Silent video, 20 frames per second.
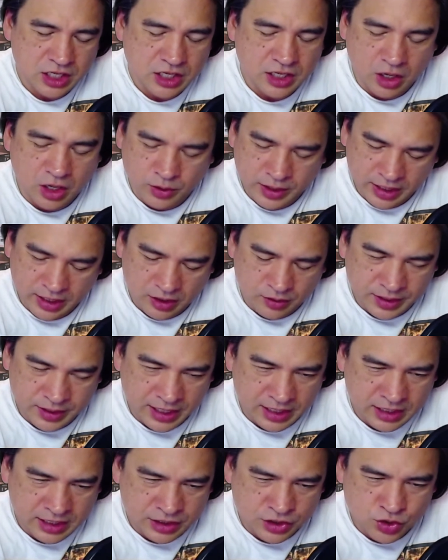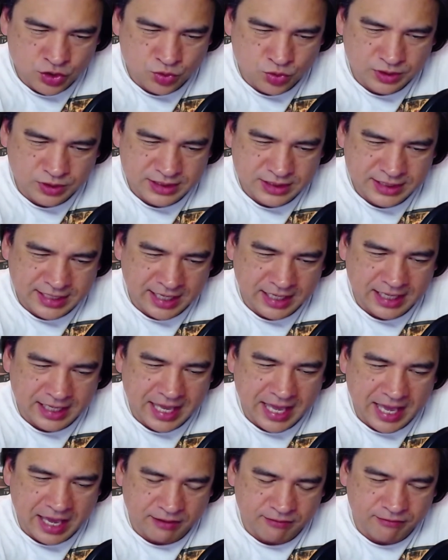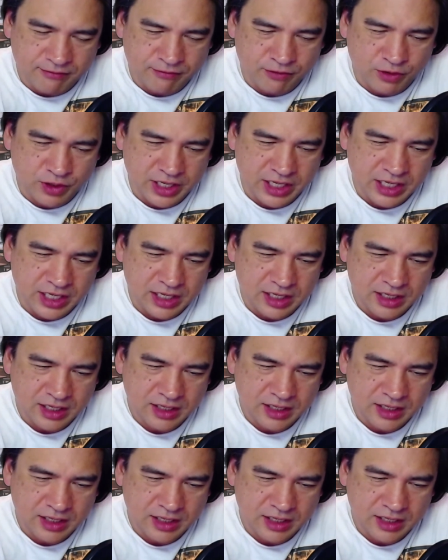Okay. Can you take every